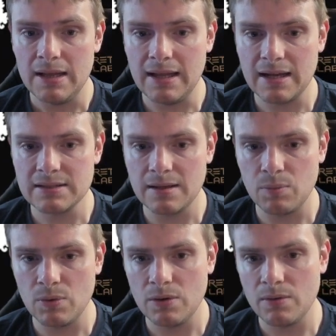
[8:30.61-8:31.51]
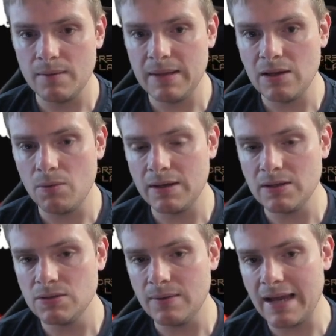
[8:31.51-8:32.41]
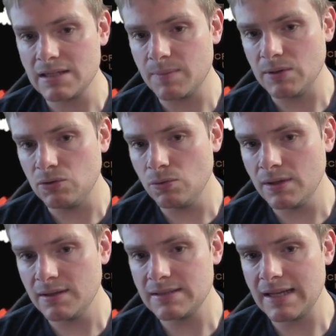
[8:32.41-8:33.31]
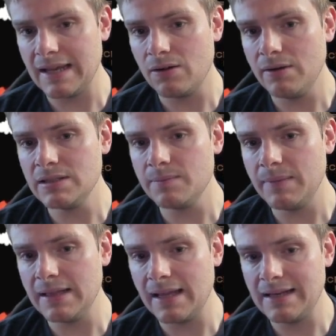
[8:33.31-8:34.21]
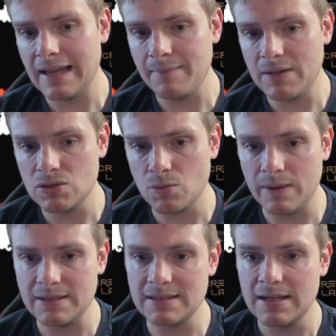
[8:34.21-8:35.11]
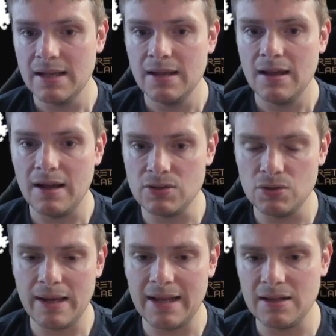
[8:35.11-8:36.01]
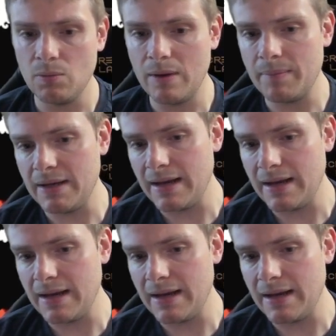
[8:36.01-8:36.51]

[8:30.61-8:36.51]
Next up, we're going to be going to Expert Duelist. Increase melee damage with a two-handed weapon.